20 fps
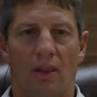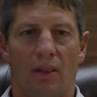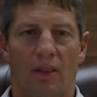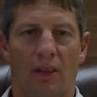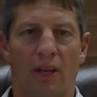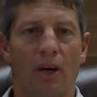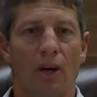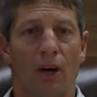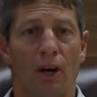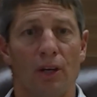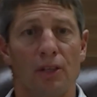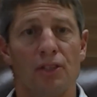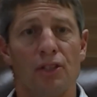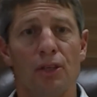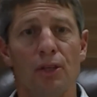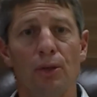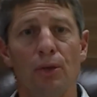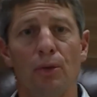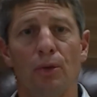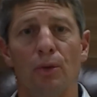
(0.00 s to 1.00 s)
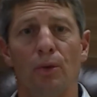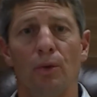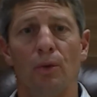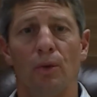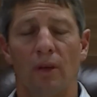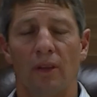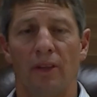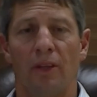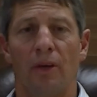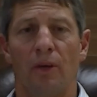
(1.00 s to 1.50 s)

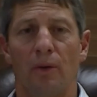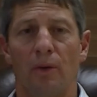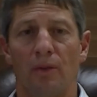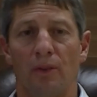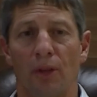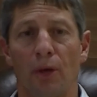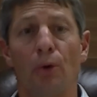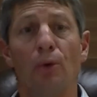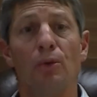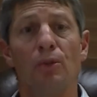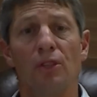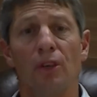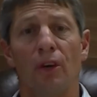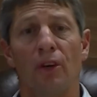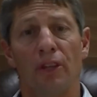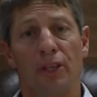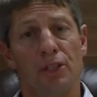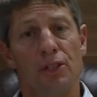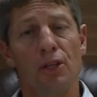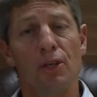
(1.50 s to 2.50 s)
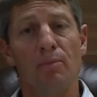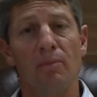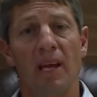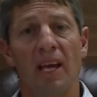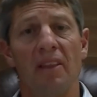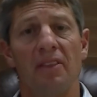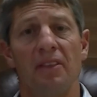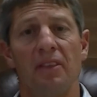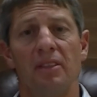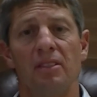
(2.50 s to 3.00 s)
Those are the two
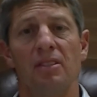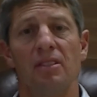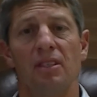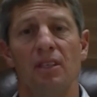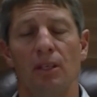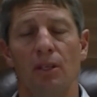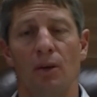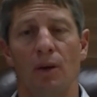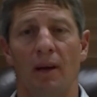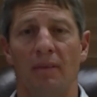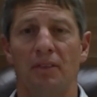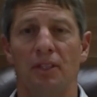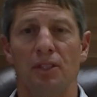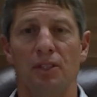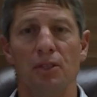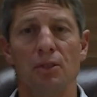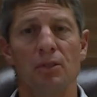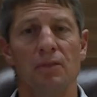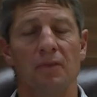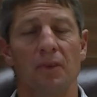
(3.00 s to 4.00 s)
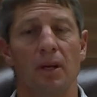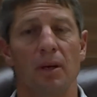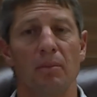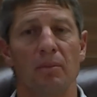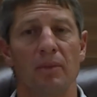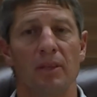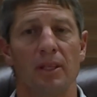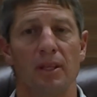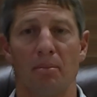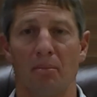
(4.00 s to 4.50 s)
methods that you have to choose
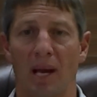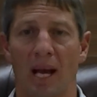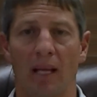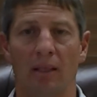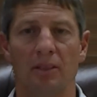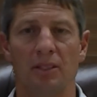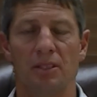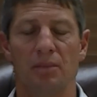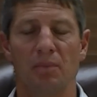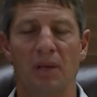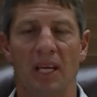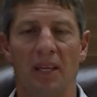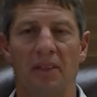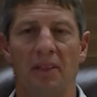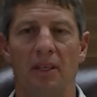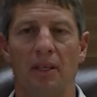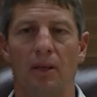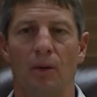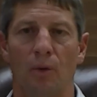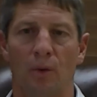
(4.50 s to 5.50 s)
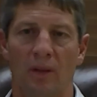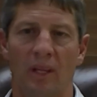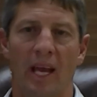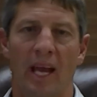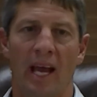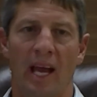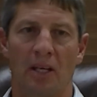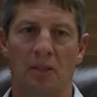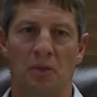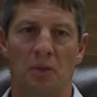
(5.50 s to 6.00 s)
from, the mileage method or
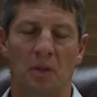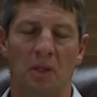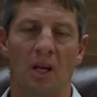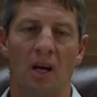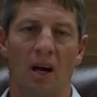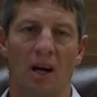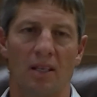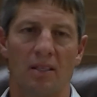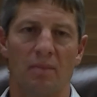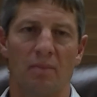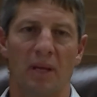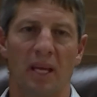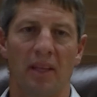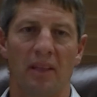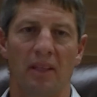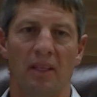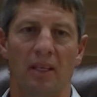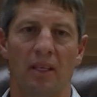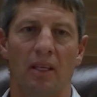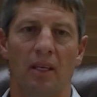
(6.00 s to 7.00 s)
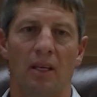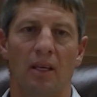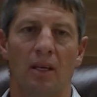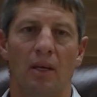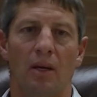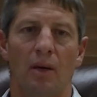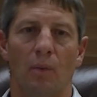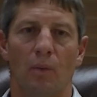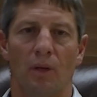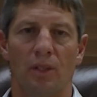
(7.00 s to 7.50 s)
the actual cost method.
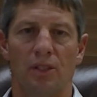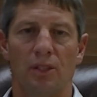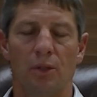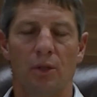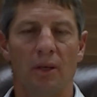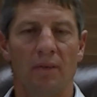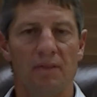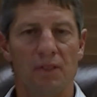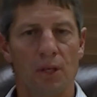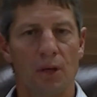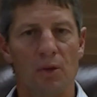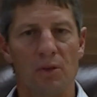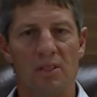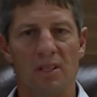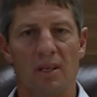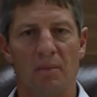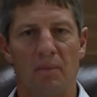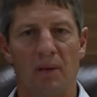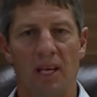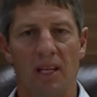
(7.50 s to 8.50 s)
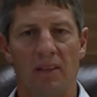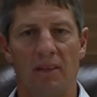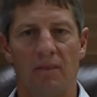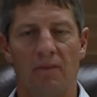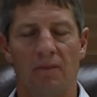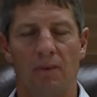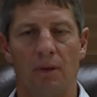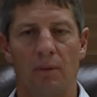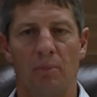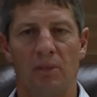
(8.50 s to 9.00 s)
Once you have chosen a
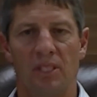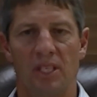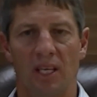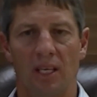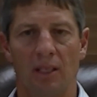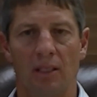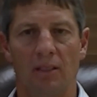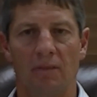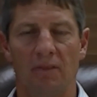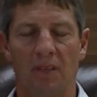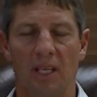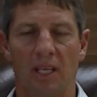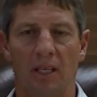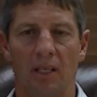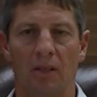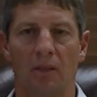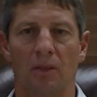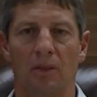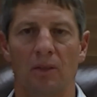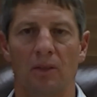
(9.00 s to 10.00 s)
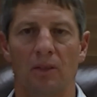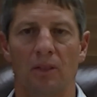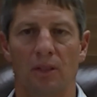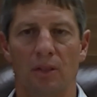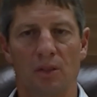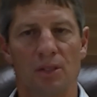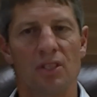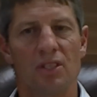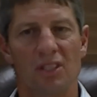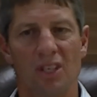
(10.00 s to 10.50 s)
method for a particular vehicle,
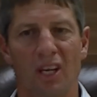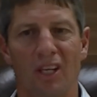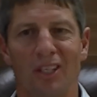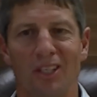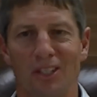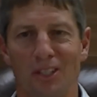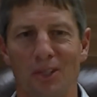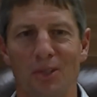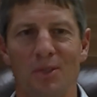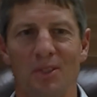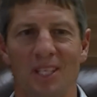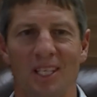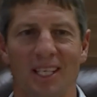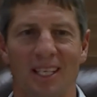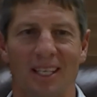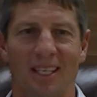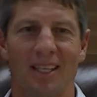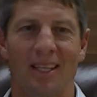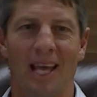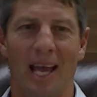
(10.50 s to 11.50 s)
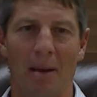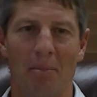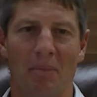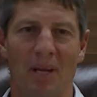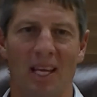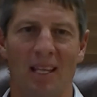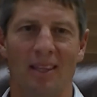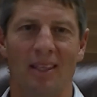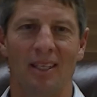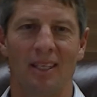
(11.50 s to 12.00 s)
you're stuck using that
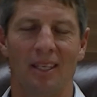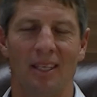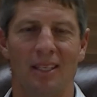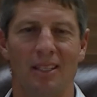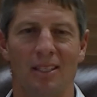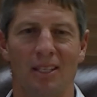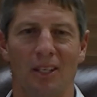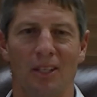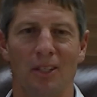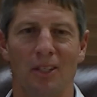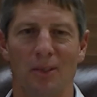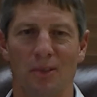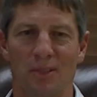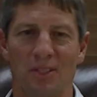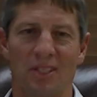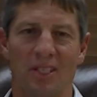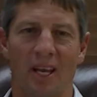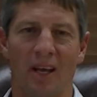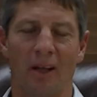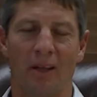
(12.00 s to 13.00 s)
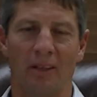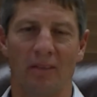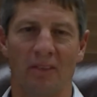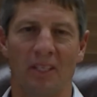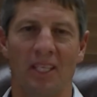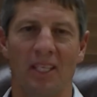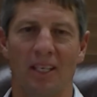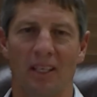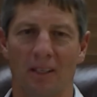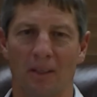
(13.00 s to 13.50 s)
method until you sell the
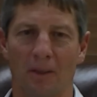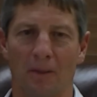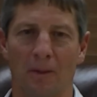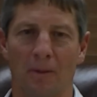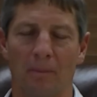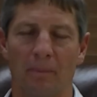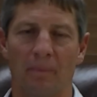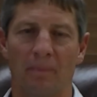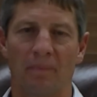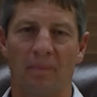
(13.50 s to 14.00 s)
vehicle.